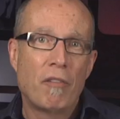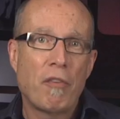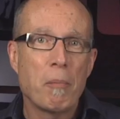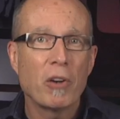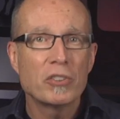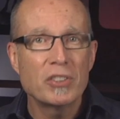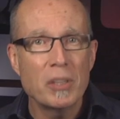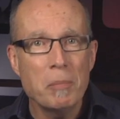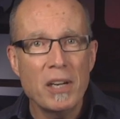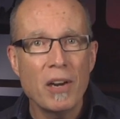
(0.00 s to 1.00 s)
From our
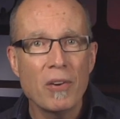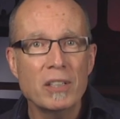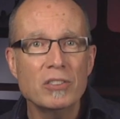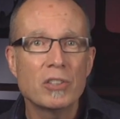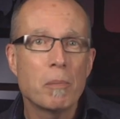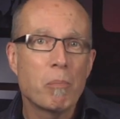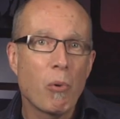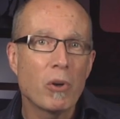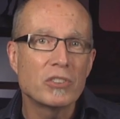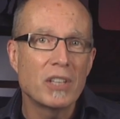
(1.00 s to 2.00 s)
seminaries to
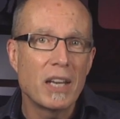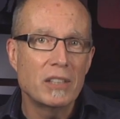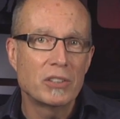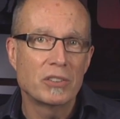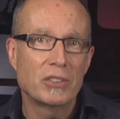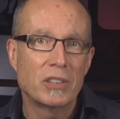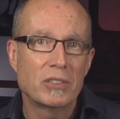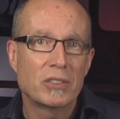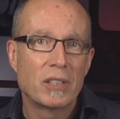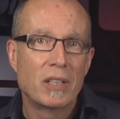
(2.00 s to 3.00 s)
boards and
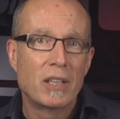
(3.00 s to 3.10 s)
agencies,